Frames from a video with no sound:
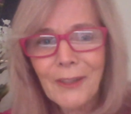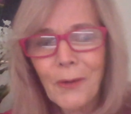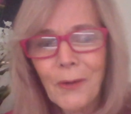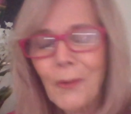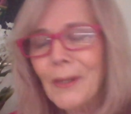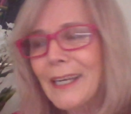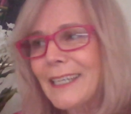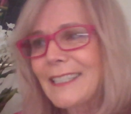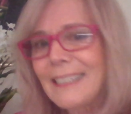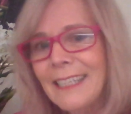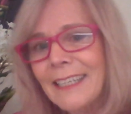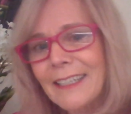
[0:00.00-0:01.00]
And the whole
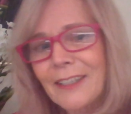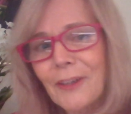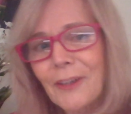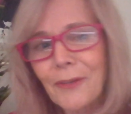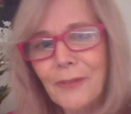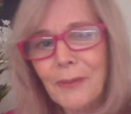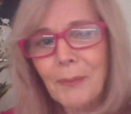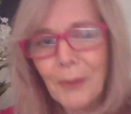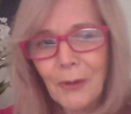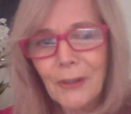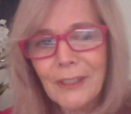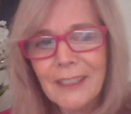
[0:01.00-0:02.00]
idea of the
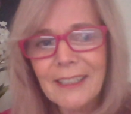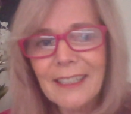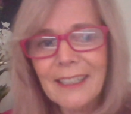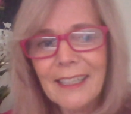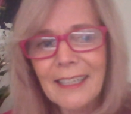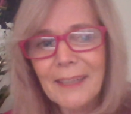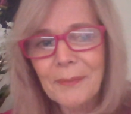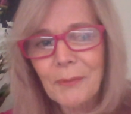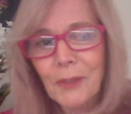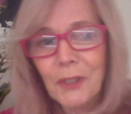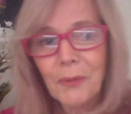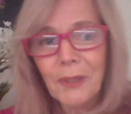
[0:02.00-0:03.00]
bot,
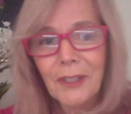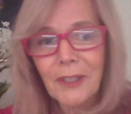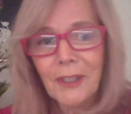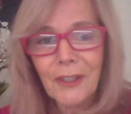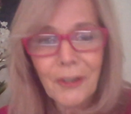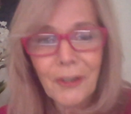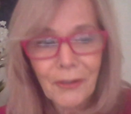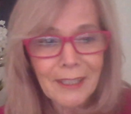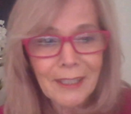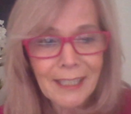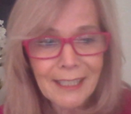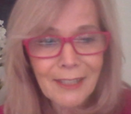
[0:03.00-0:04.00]
which we're
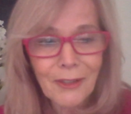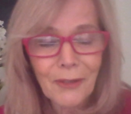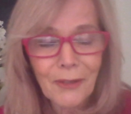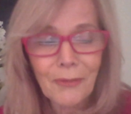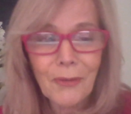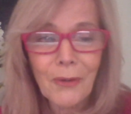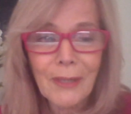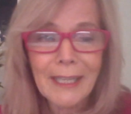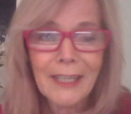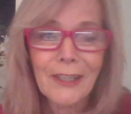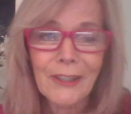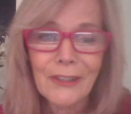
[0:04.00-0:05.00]
currently sort of
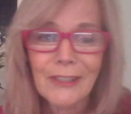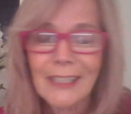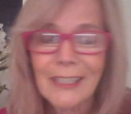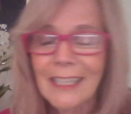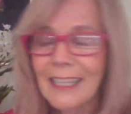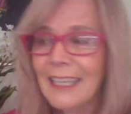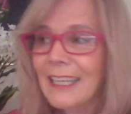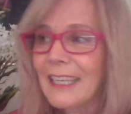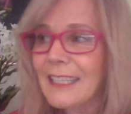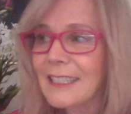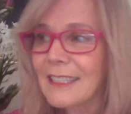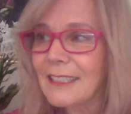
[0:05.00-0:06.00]
rolling out,
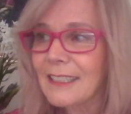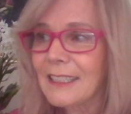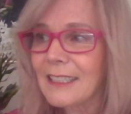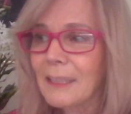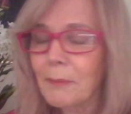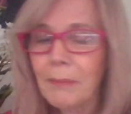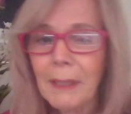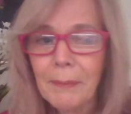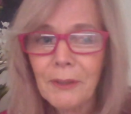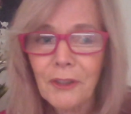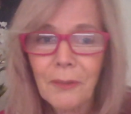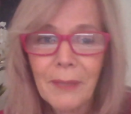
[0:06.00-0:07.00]
is that
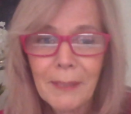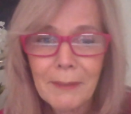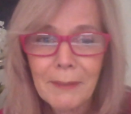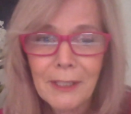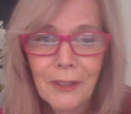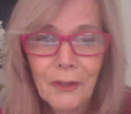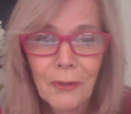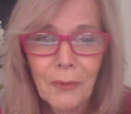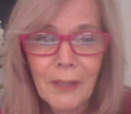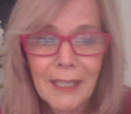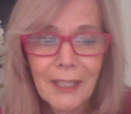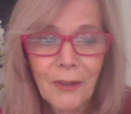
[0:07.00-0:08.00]
people should be able to
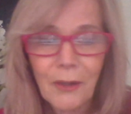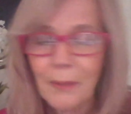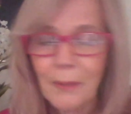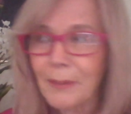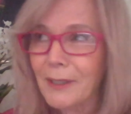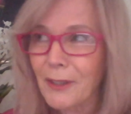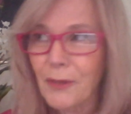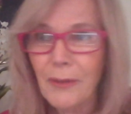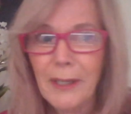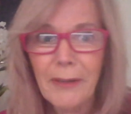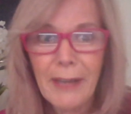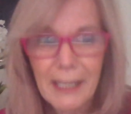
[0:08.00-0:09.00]
do what I call a bit of
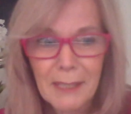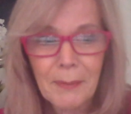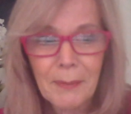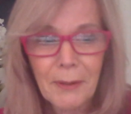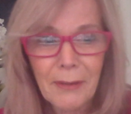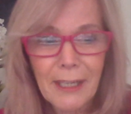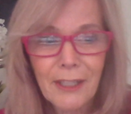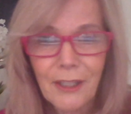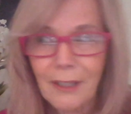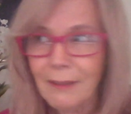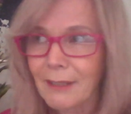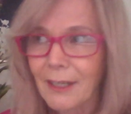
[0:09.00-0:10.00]
career
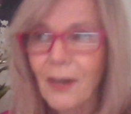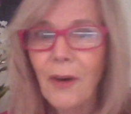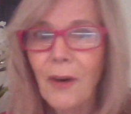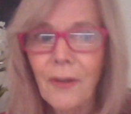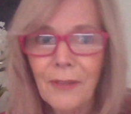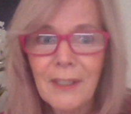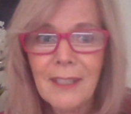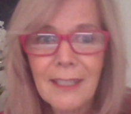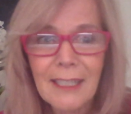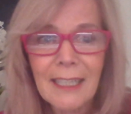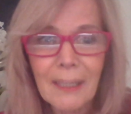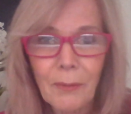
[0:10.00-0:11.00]
exploration on the
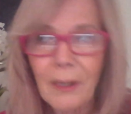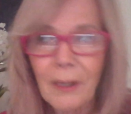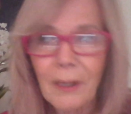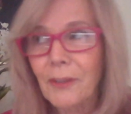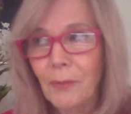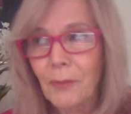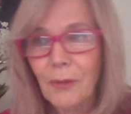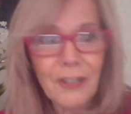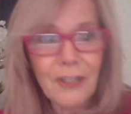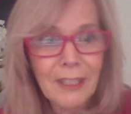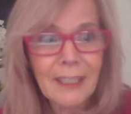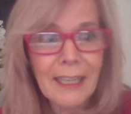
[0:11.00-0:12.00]
settee while you're
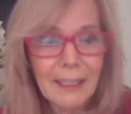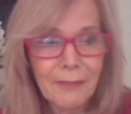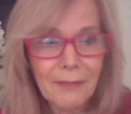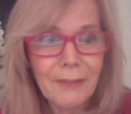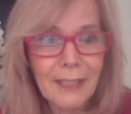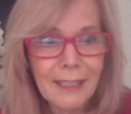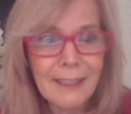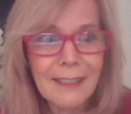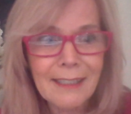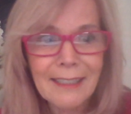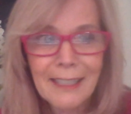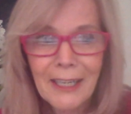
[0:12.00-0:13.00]
watching
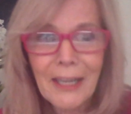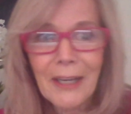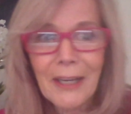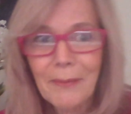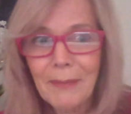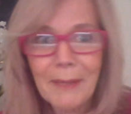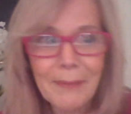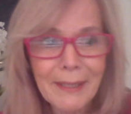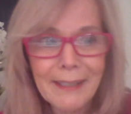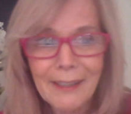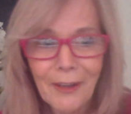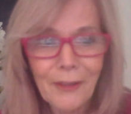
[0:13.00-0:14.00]
Netflix and
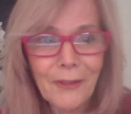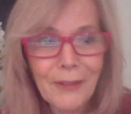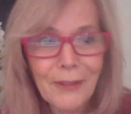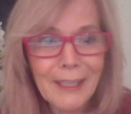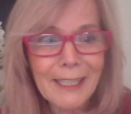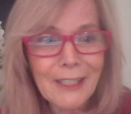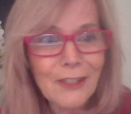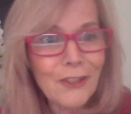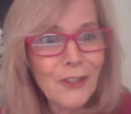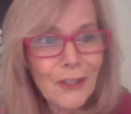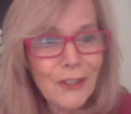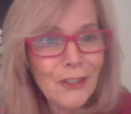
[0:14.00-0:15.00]
maybe other things,
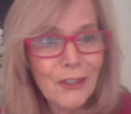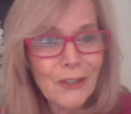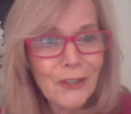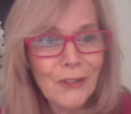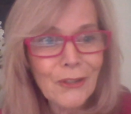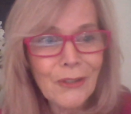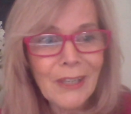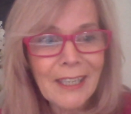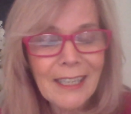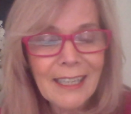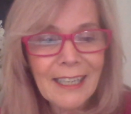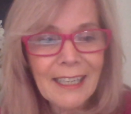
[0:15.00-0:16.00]
just to